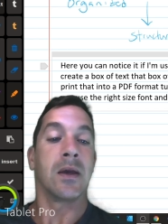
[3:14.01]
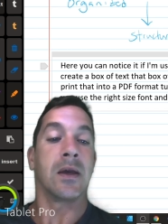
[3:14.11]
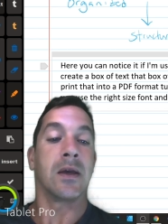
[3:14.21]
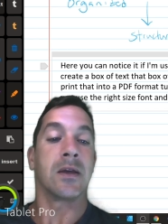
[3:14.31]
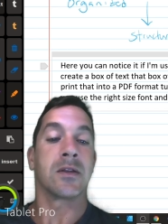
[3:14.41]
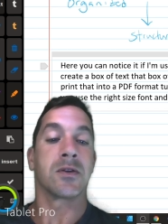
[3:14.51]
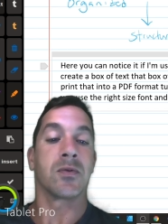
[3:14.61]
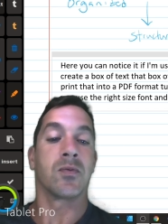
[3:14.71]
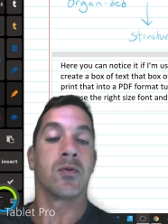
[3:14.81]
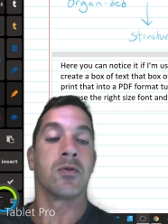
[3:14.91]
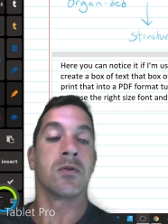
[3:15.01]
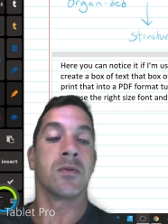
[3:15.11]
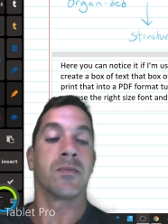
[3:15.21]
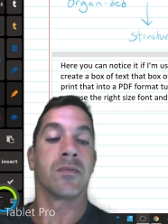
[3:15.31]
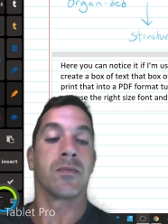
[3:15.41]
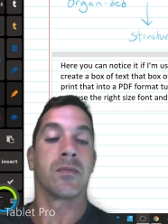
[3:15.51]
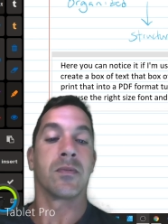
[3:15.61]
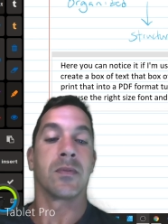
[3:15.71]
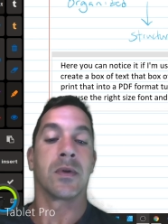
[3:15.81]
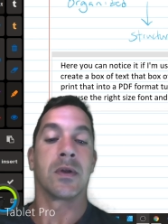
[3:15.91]
and rule
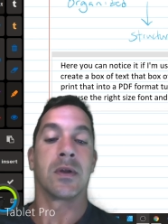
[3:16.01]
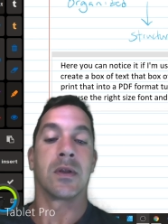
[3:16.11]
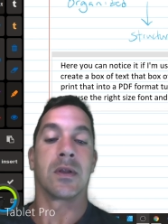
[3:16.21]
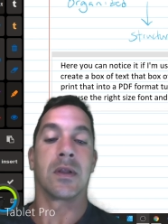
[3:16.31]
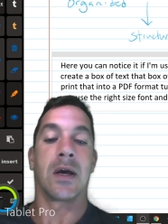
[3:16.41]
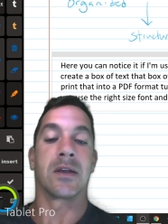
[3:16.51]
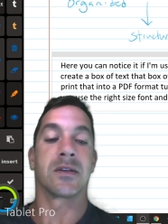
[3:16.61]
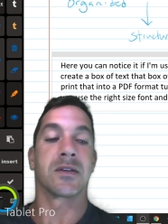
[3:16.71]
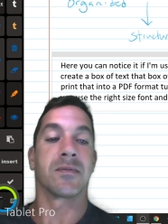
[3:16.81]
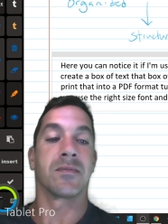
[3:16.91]
lines.